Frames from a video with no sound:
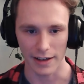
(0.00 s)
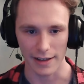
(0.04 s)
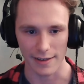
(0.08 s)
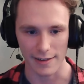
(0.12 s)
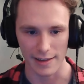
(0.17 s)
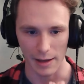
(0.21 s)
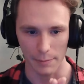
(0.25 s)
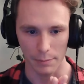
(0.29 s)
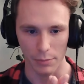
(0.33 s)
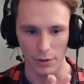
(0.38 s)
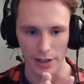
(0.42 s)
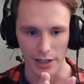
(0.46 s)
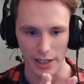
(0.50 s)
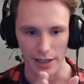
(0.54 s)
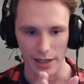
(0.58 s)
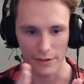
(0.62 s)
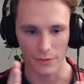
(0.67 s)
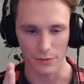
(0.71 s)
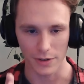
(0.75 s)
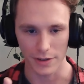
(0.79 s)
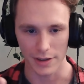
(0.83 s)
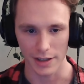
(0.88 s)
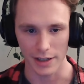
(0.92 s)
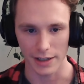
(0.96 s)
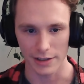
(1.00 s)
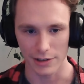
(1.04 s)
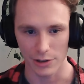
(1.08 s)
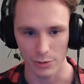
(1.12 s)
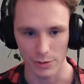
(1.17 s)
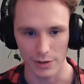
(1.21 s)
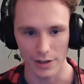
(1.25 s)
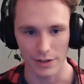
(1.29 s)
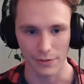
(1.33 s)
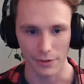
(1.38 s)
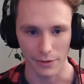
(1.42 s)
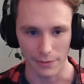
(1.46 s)
separating everything into a
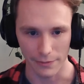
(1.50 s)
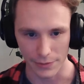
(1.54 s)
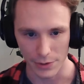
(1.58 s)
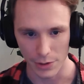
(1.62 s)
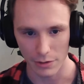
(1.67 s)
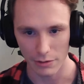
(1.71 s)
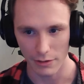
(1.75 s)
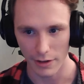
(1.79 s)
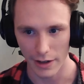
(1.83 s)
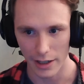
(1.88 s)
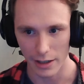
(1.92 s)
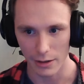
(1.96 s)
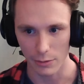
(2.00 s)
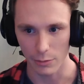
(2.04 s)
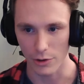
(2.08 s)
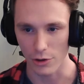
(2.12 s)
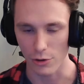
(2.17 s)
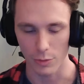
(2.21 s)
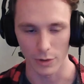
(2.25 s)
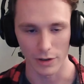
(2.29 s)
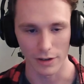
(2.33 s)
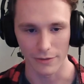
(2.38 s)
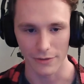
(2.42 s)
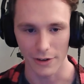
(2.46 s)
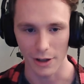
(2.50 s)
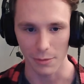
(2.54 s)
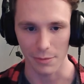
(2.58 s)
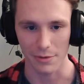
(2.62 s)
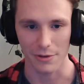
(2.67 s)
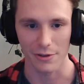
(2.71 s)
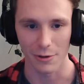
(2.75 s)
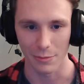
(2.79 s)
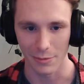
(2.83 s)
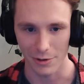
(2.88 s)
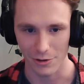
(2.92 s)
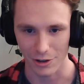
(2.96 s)
different view layer, which would have helped
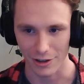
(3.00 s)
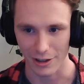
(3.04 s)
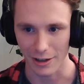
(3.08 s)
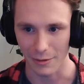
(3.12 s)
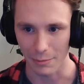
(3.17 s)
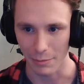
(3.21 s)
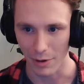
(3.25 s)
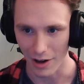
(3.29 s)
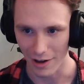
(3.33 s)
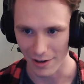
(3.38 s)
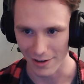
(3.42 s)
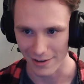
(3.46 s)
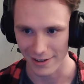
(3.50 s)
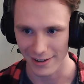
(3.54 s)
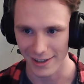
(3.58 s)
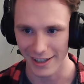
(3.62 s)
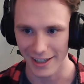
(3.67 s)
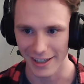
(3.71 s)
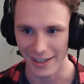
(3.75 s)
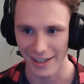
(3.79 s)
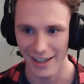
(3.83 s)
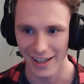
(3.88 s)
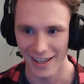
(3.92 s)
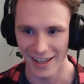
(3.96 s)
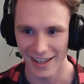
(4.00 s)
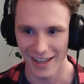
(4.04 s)
so much in compositing.